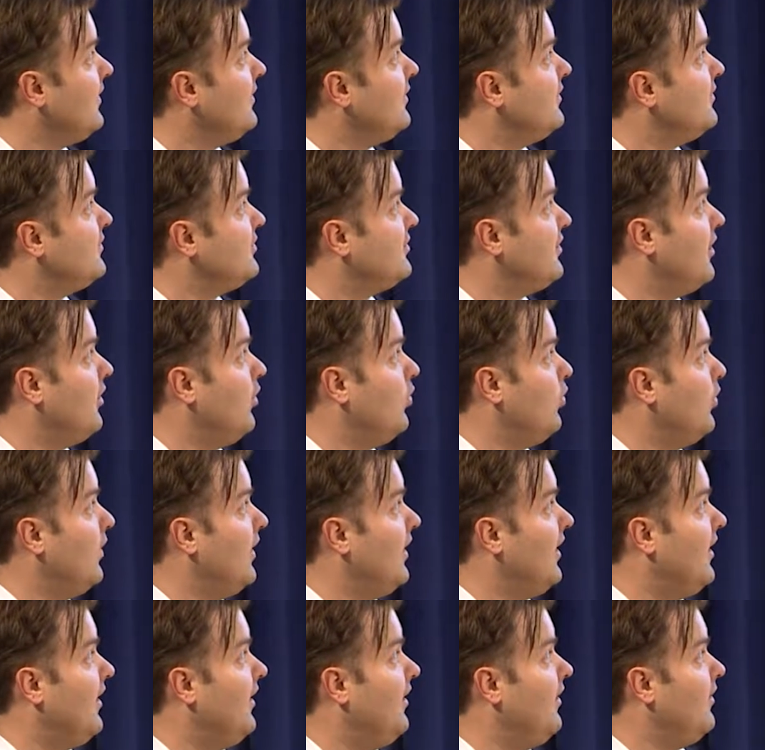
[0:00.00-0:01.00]

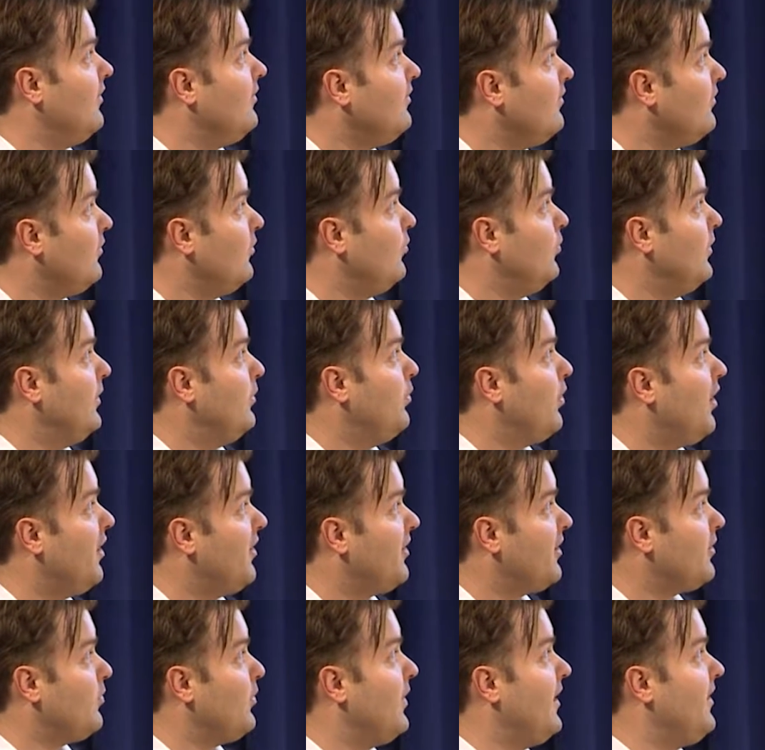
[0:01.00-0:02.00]
So we
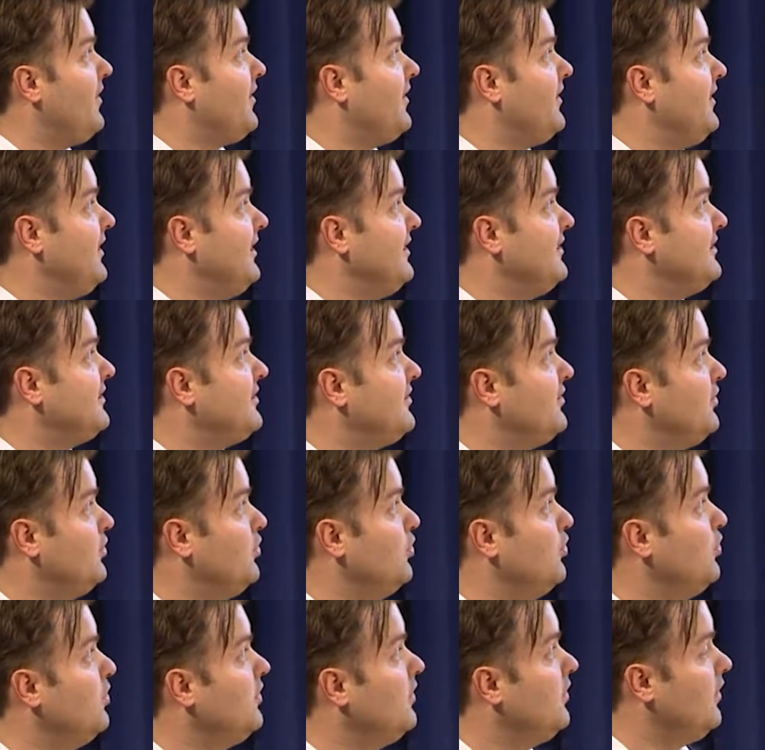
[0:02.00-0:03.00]
wondered whether these
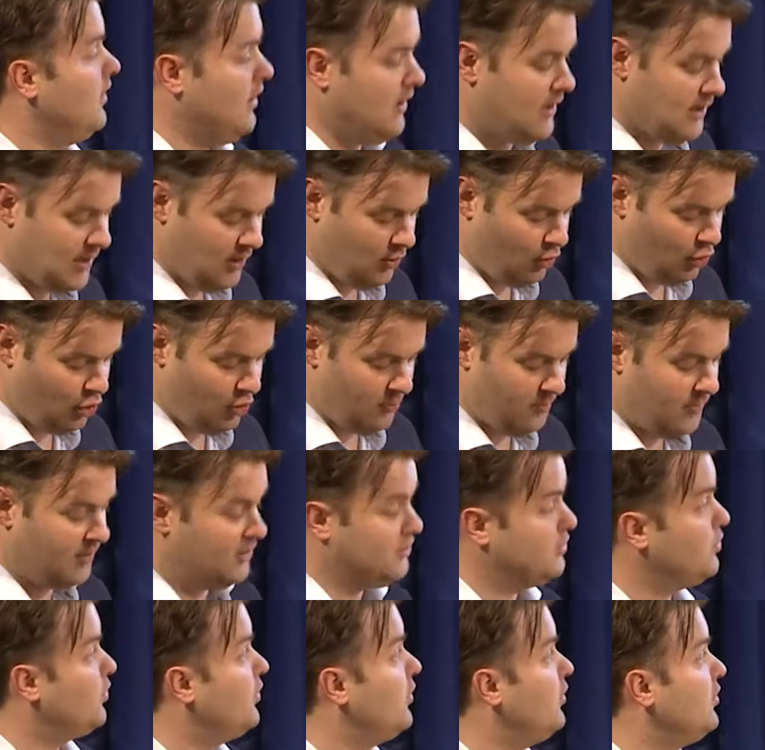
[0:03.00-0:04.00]
two
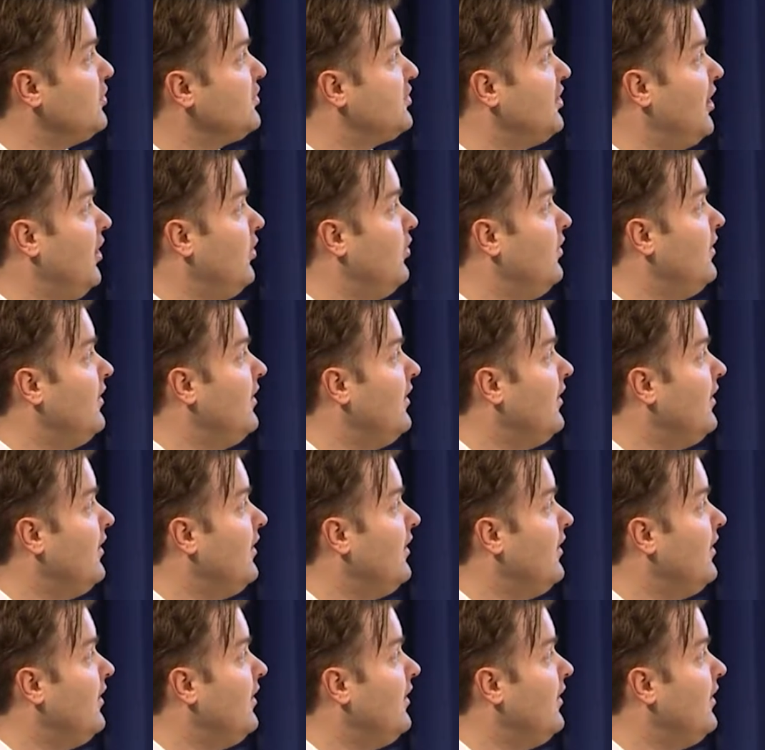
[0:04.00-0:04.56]
hormones were also